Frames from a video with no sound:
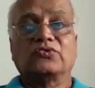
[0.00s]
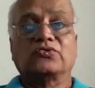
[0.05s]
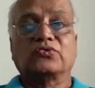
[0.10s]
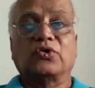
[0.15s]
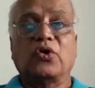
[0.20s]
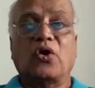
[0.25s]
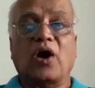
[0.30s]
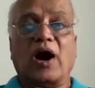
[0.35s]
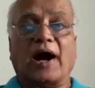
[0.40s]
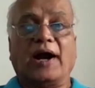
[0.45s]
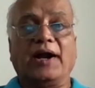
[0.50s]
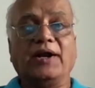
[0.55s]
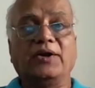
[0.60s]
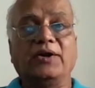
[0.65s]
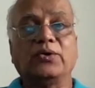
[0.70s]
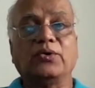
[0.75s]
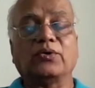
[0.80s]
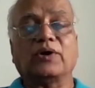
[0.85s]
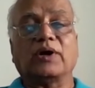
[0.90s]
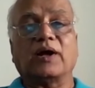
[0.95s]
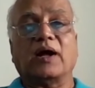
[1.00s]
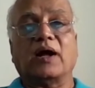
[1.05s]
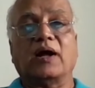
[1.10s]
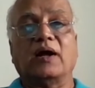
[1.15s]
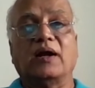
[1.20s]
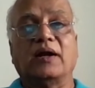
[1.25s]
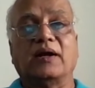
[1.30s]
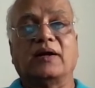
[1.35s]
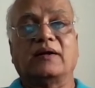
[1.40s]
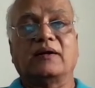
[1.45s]
So I took
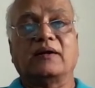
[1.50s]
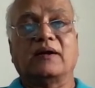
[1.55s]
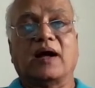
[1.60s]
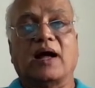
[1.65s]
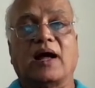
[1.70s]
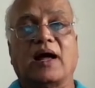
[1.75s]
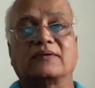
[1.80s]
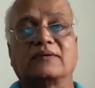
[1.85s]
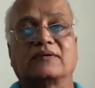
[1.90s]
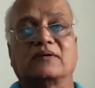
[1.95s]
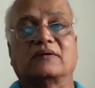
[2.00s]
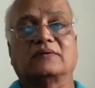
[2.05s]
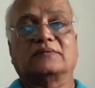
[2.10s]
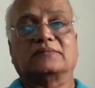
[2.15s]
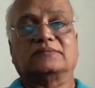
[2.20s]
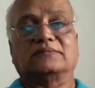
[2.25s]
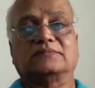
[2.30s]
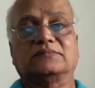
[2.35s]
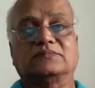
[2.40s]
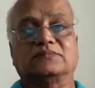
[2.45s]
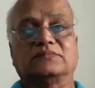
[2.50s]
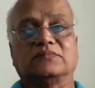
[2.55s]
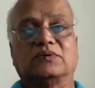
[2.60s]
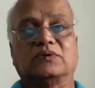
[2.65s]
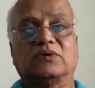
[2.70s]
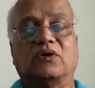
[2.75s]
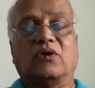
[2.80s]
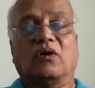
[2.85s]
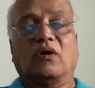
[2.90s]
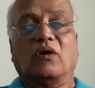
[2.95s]
it as a
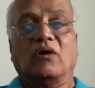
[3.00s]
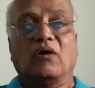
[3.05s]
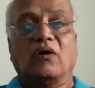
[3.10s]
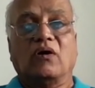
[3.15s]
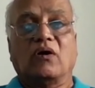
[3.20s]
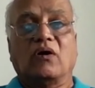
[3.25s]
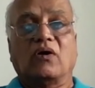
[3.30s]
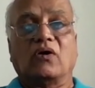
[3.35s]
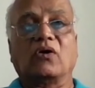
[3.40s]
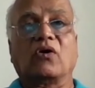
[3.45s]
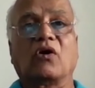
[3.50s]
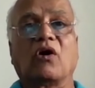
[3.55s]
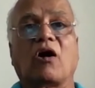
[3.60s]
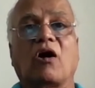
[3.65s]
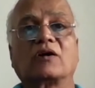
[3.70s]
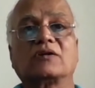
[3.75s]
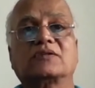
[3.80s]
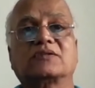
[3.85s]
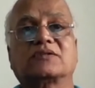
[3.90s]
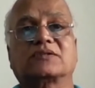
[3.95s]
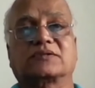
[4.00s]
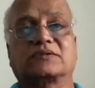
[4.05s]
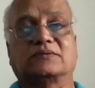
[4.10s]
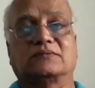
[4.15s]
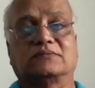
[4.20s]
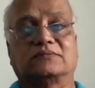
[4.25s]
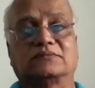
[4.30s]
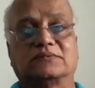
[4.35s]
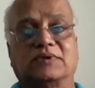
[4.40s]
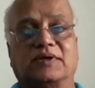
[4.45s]
God's
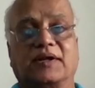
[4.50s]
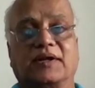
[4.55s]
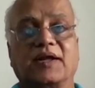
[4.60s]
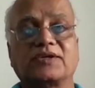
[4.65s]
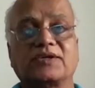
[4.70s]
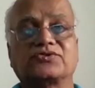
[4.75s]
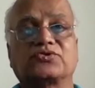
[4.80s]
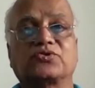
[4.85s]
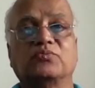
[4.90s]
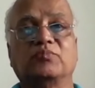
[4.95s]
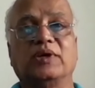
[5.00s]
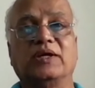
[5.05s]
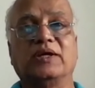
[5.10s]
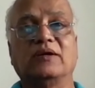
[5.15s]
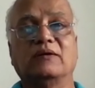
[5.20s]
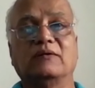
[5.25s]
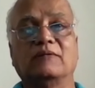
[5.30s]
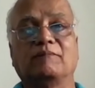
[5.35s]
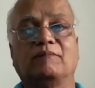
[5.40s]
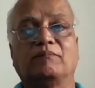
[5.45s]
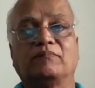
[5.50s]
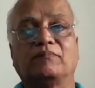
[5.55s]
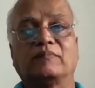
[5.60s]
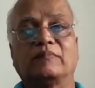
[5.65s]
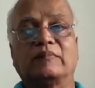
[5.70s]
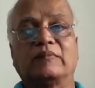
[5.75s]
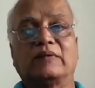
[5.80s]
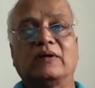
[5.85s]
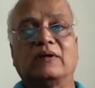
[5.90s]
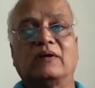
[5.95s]
grace to me
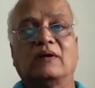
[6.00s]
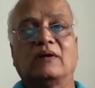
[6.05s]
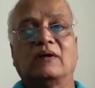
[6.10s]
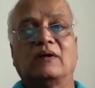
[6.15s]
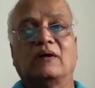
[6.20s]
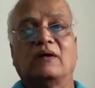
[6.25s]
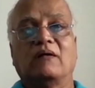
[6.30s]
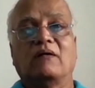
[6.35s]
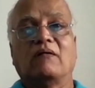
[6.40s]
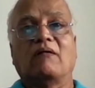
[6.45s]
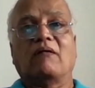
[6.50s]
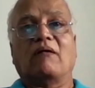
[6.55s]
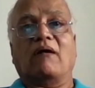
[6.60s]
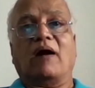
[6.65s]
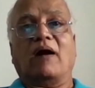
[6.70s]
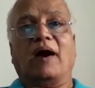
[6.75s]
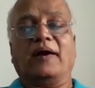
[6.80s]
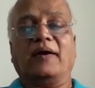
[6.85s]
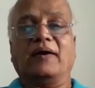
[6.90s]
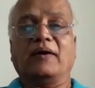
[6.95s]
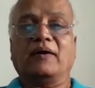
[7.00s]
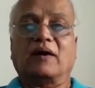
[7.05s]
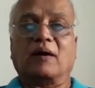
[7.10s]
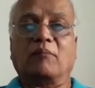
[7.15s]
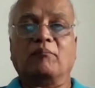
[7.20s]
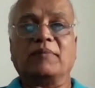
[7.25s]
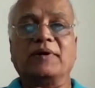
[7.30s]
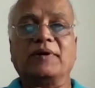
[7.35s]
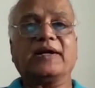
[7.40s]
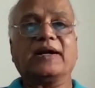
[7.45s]
and
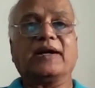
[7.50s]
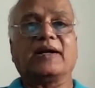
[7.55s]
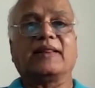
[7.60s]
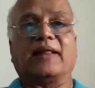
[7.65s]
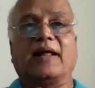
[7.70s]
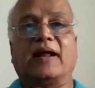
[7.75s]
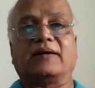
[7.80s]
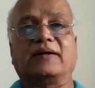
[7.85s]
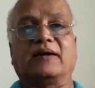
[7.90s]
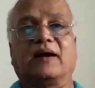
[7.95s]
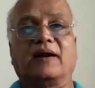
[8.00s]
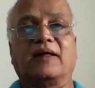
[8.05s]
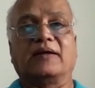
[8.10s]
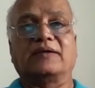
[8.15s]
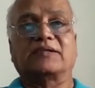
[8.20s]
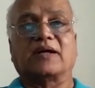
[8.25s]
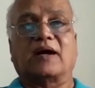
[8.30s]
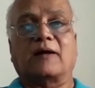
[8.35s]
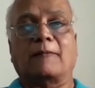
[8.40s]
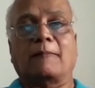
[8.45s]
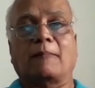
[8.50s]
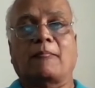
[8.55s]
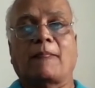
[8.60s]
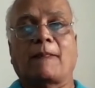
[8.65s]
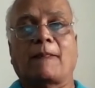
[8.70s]
completed that Ganesha.